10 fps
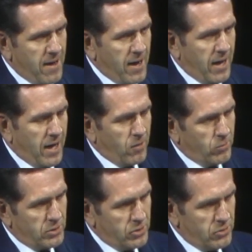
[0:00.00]
how
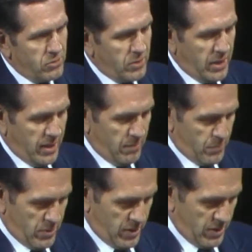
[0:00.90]
would you, in Ann
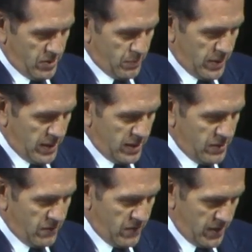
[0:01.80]
Parker's
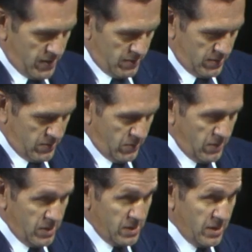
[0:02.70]
place, feel
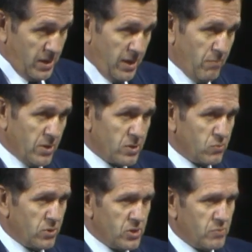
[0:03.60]
towards the nameless
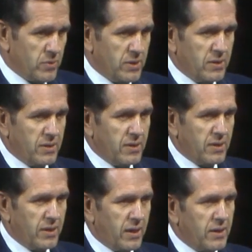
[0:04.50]
woodsman
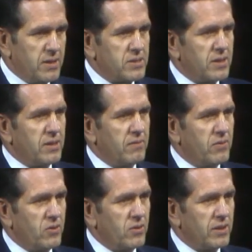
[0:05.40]
had he saved
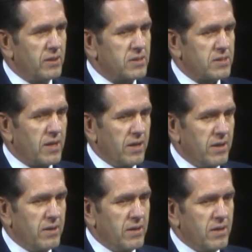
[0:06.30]
your little
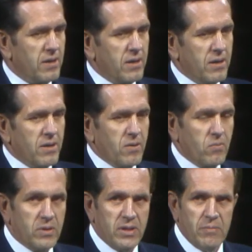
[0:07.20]
son?
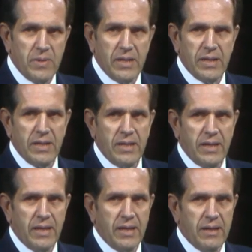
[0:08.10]
Would there be any
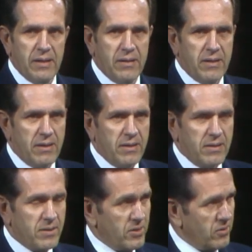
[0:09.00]
end
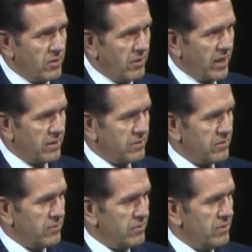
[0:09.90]
to your
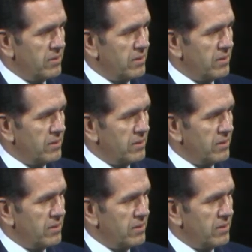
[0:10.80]
gratitude?